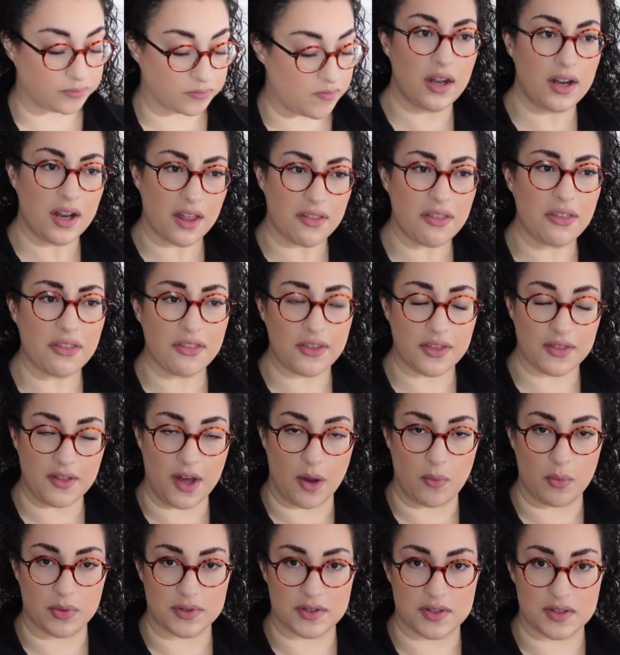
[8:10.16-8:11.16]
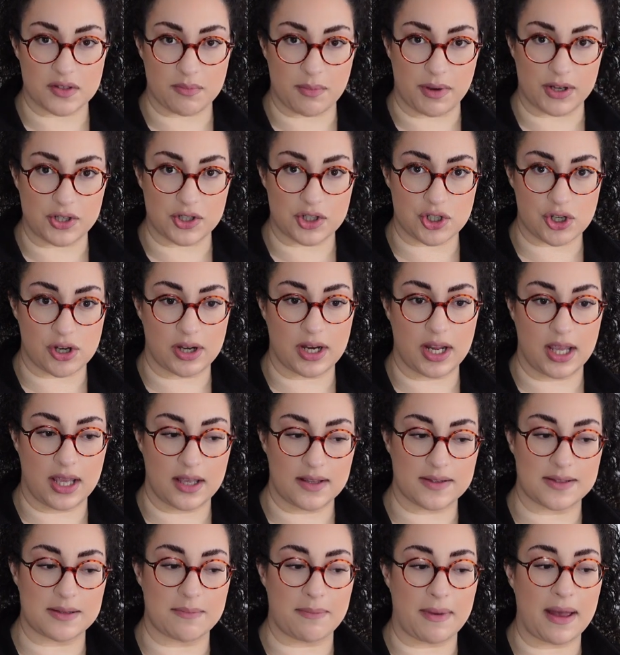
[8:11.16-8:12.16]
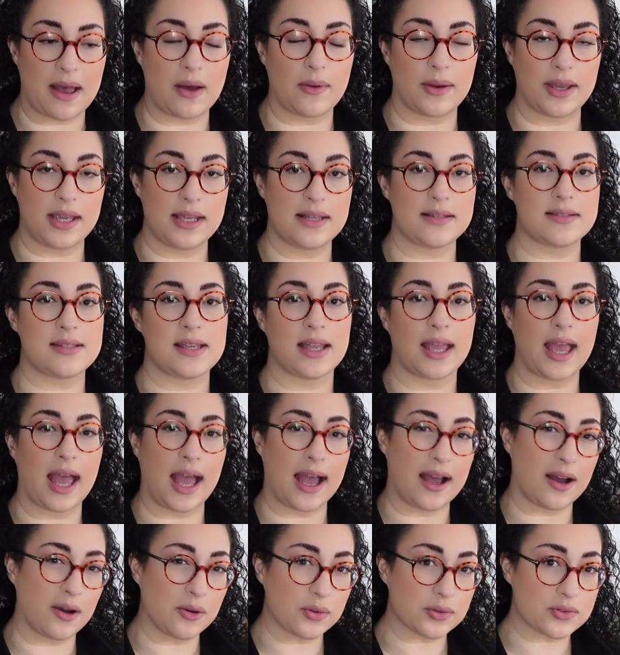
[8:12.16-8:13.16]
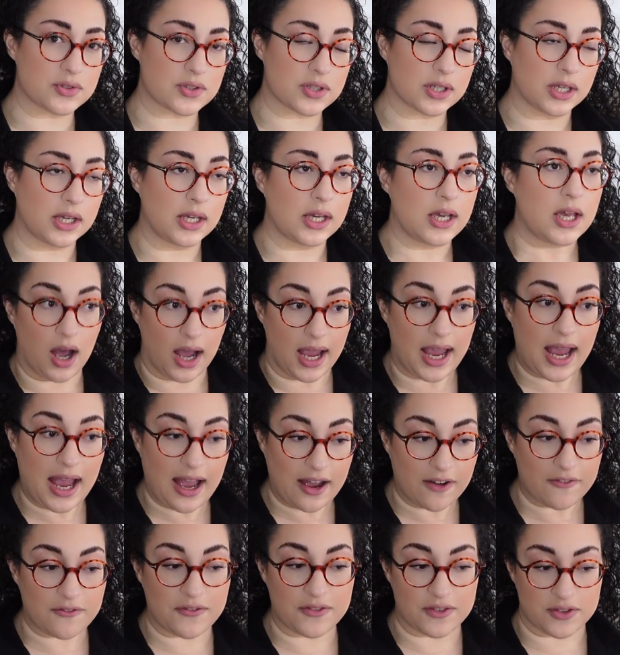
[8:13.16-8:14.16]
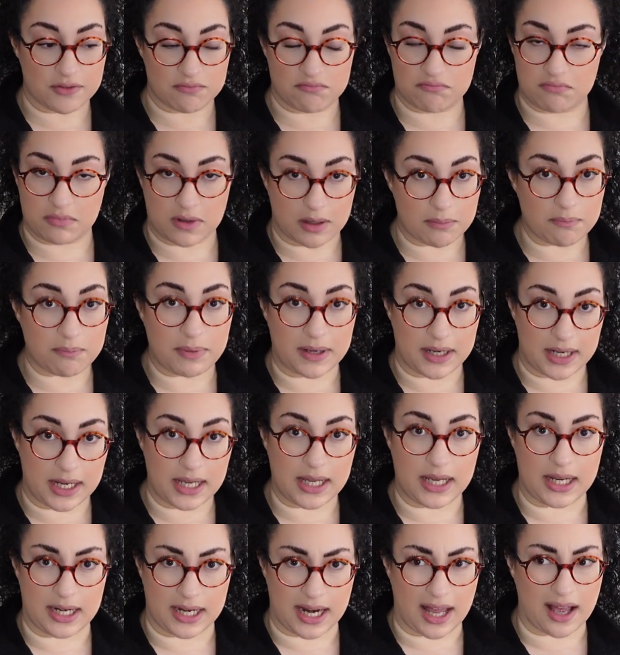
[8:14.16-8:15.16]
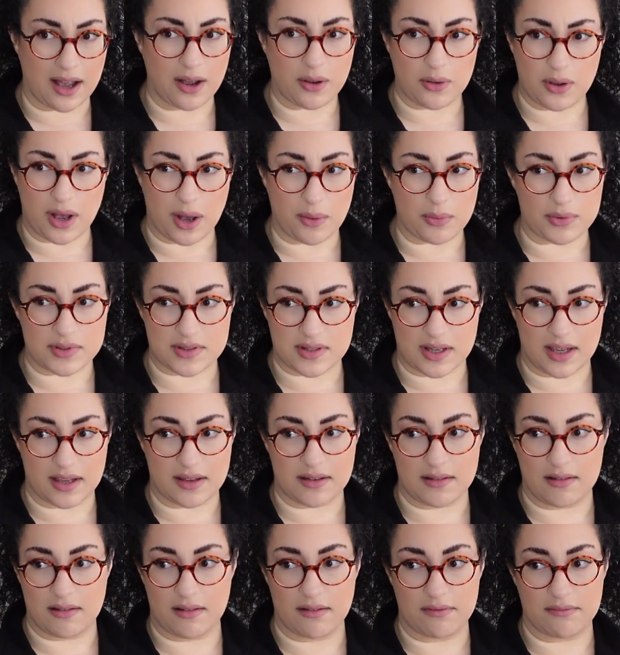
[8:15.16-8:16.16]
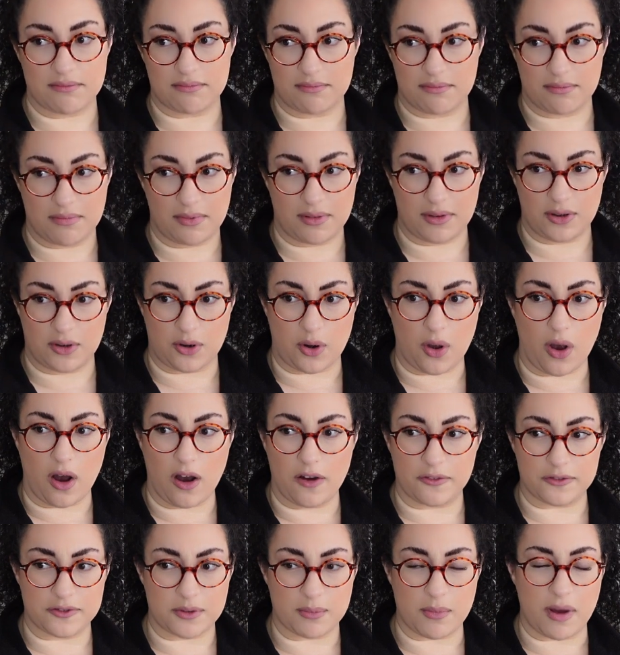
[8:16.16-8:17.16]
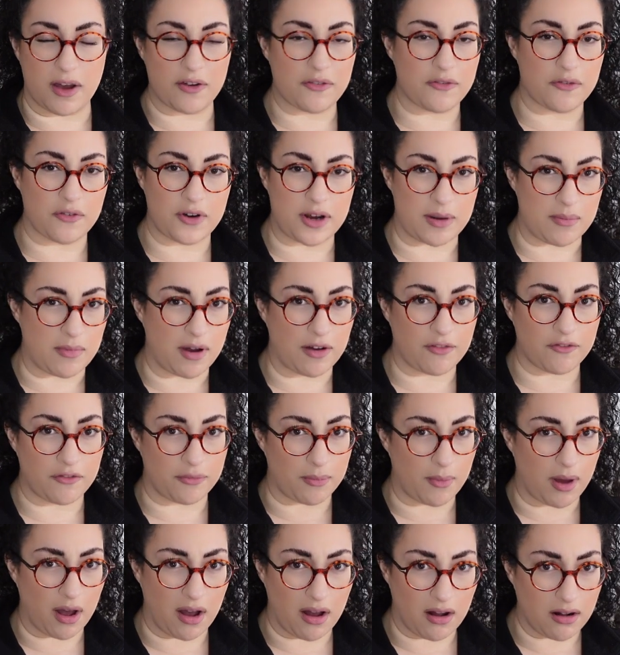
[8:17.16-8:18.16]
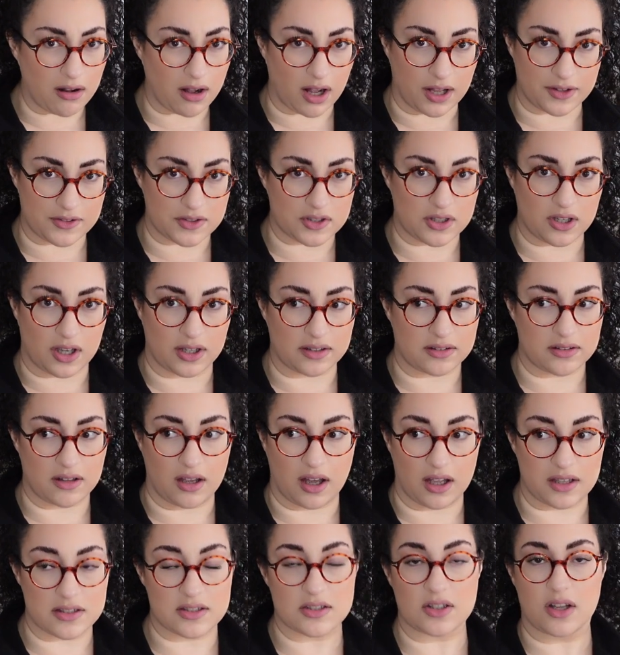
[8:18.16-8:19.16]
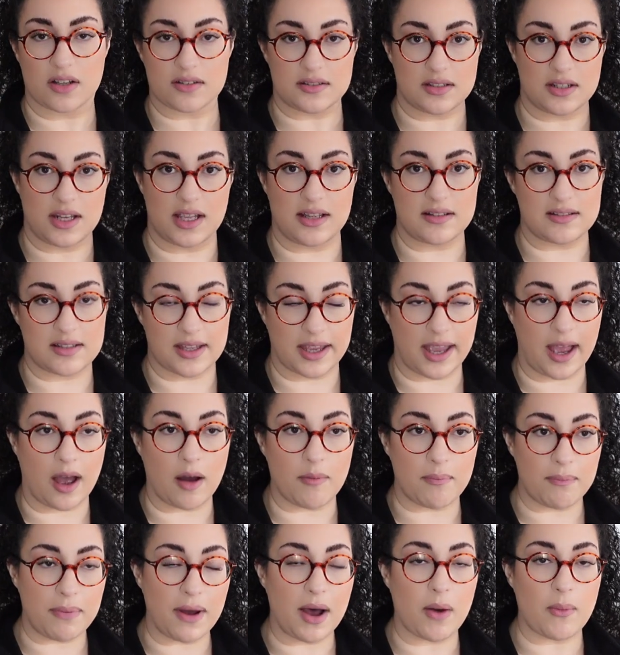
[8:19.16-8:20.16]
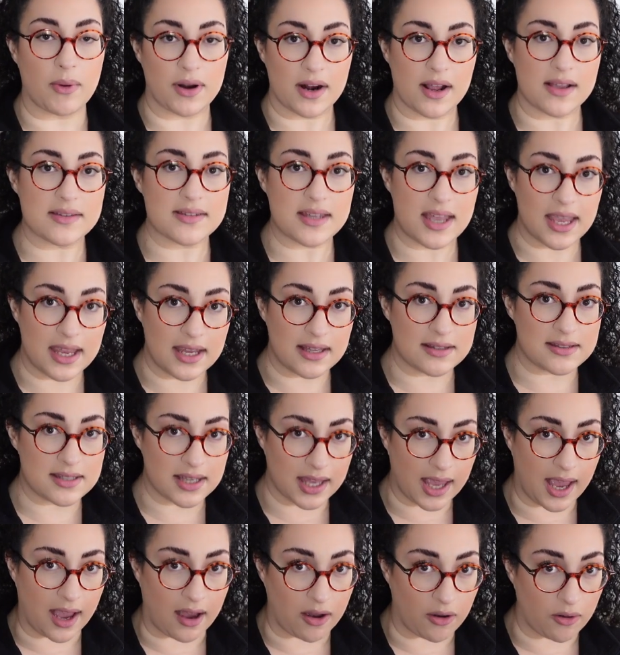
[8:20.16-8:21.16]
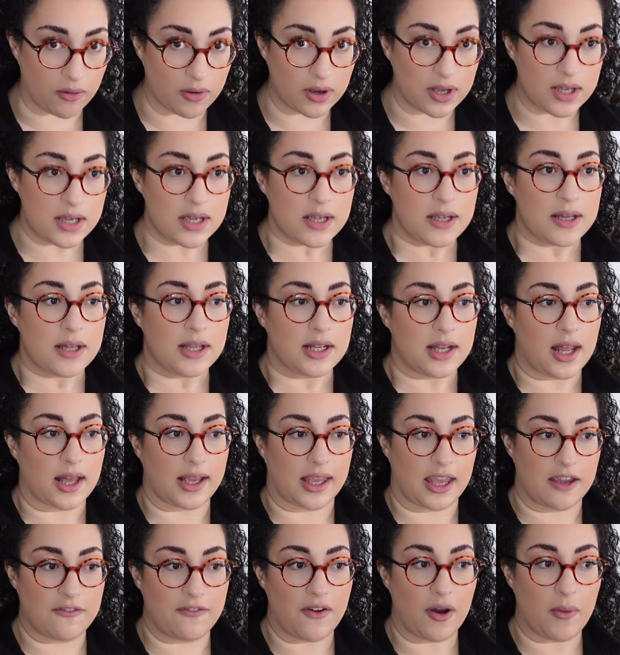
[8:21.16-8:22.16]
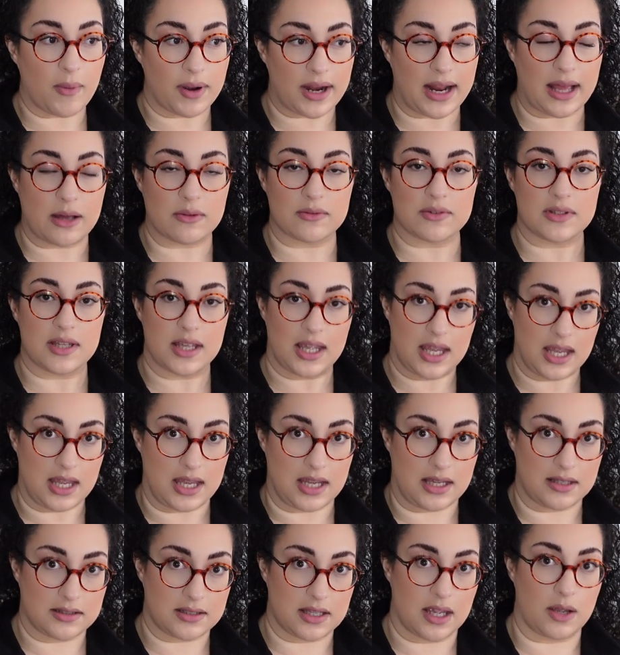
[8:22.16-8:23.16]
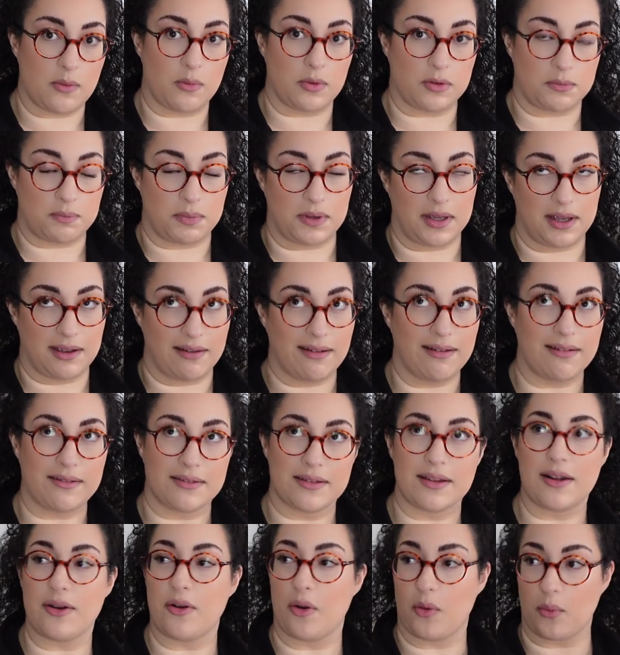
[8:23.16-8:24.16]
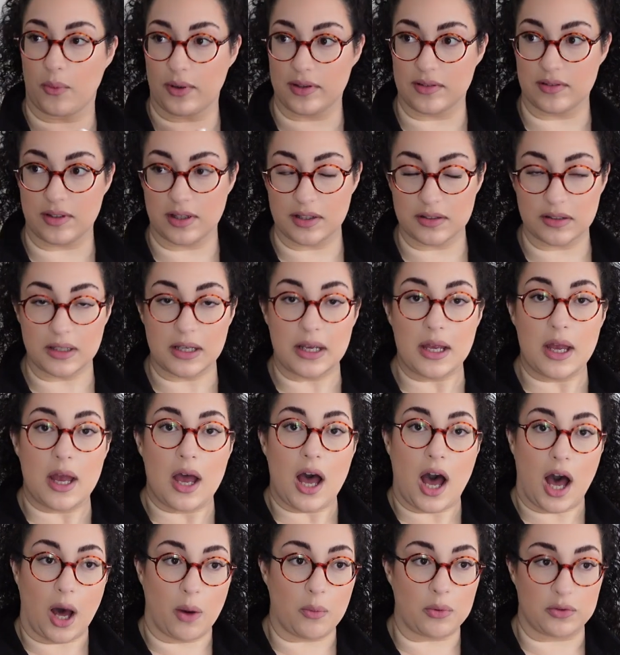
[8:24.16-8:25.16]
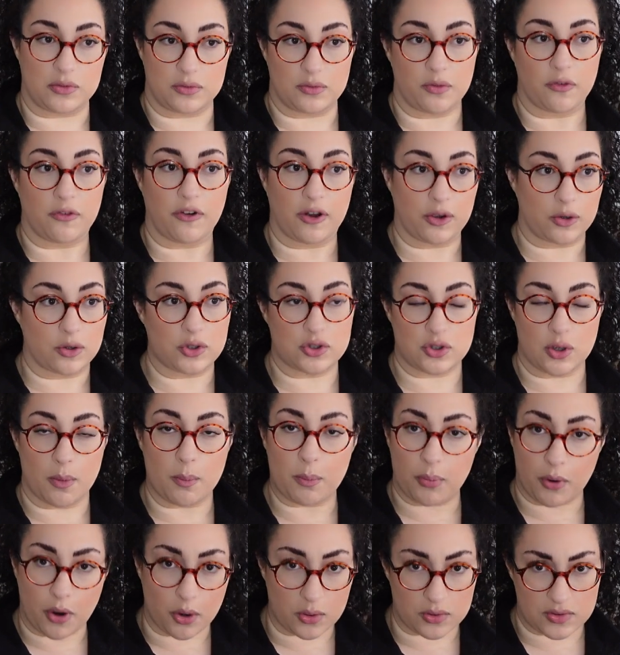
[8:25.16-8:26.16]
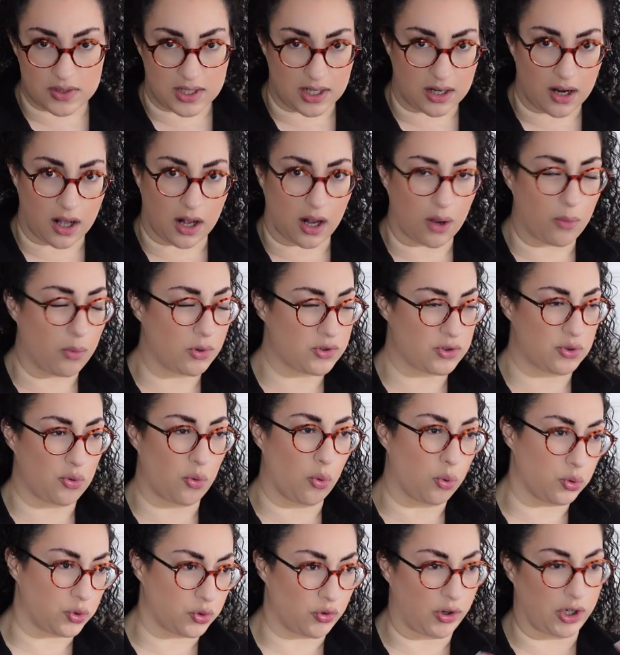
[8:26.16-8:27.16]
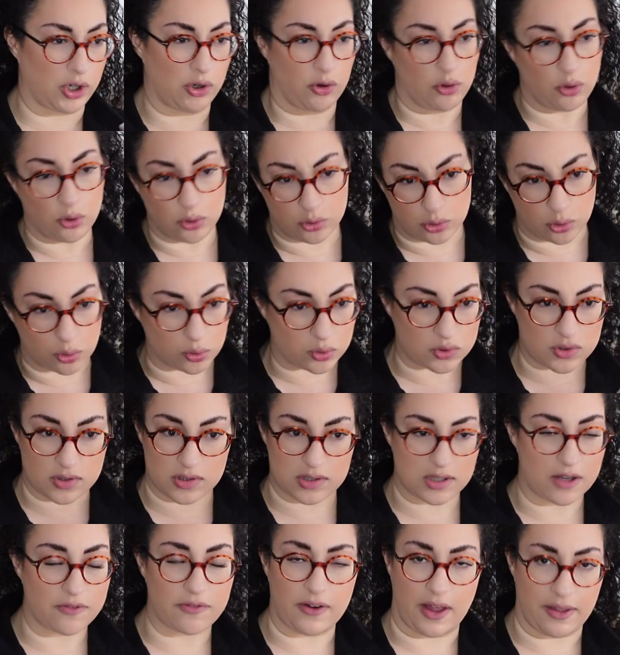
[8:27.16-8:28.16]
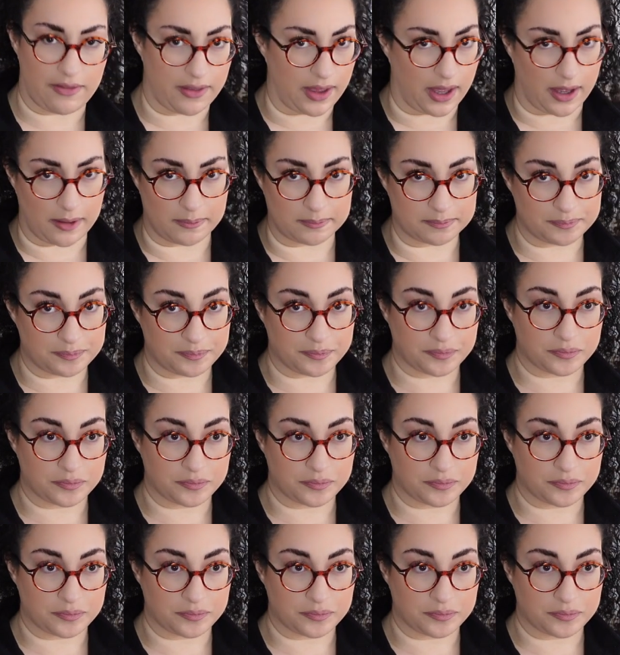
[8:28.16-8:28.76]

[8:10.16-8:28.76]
Another thing that I wanted to mention is about eating out. I have been eating out, I would say, you know, after my 3 month mark, I started eating out. But when I say eating out, like if I went out to eat, it would be long-winded. I would focus on protein, like I wasn't ordering noodles and stuff like that.